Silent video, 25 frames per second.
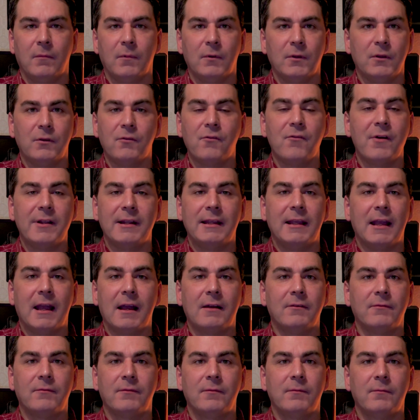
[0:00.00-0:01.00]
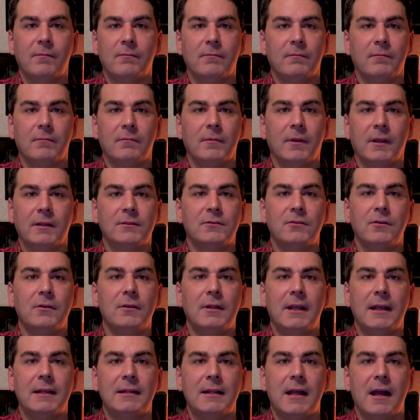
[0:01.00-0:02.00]
You already have. It's too
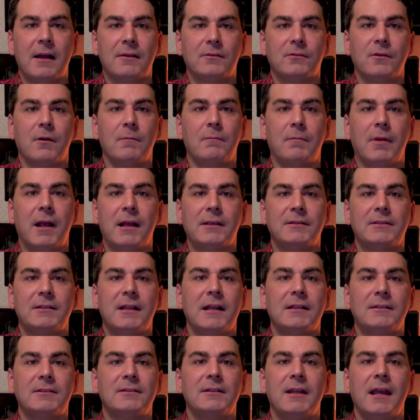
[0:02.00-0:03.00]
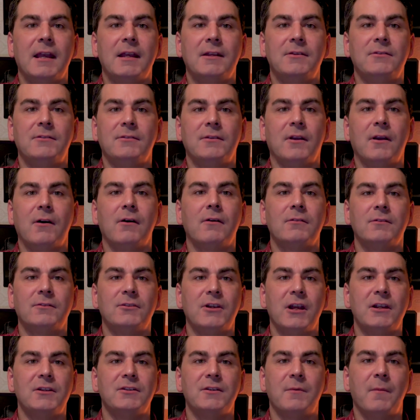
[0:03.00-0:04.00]
late now. It's gone past that stage. You can't
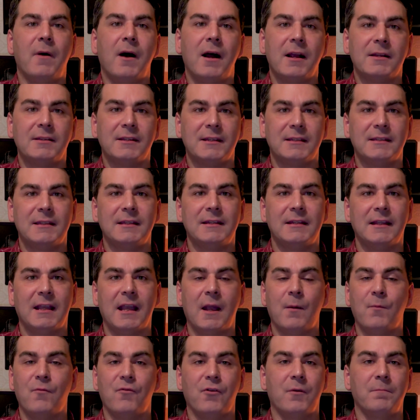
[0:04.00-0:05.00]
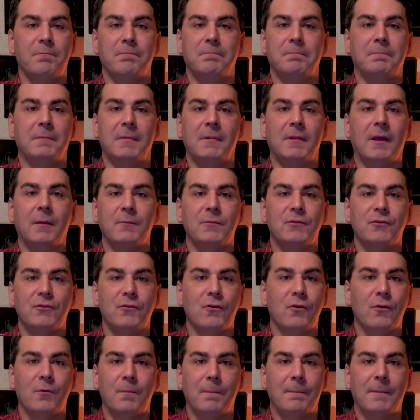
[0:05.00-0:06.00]
change your minds. It's in the camera. I'm
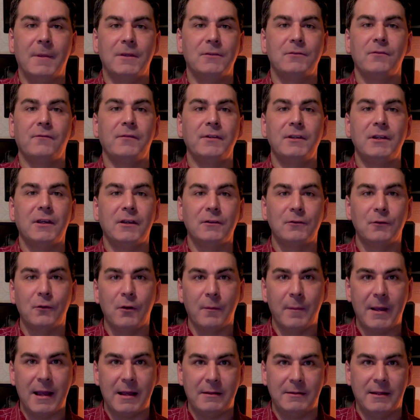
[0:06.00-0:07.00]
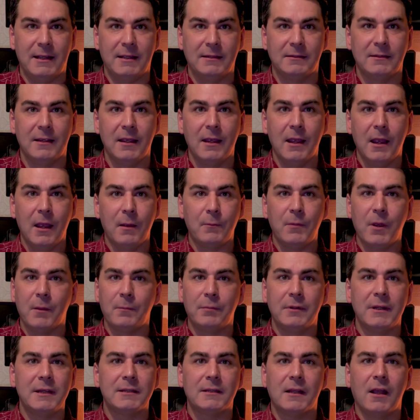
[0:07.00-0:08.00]
sure there's nothing you can do about it.
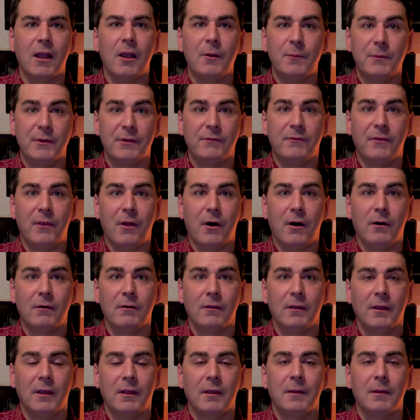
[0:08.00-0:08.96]
But please, I hope you've not.